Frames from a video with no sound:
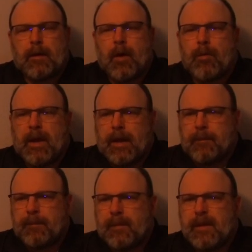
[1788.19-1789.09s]
Okay,
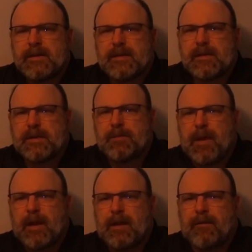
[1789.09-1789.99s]
this is the
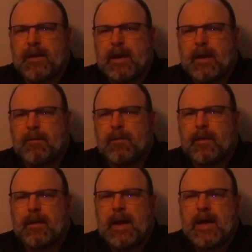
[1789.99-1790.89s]
spelling of the name.
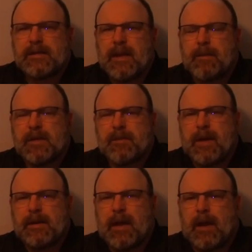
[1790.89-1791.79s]
The last name is
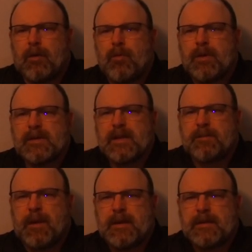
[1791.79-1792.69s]
Mandela. Who is this,
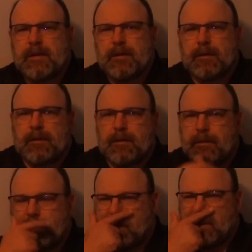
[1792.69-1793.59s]
please?
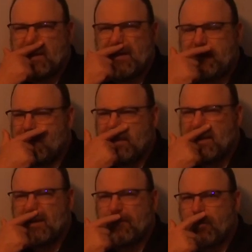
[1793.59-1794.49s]
And
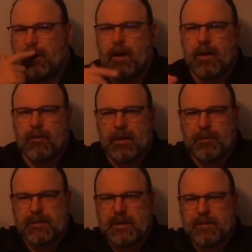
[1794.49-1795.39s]
young Roly Hochwa
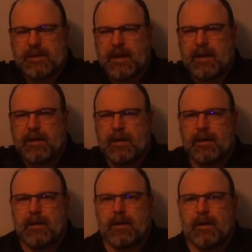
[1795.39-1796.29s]
puts up his hand.
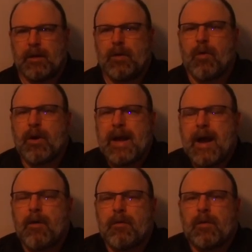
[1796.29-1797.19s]
You are
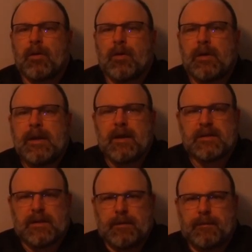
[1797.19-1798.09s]
now
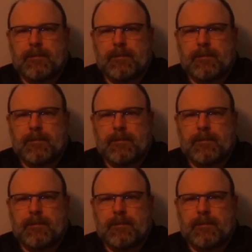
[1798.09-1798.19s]
Nelson.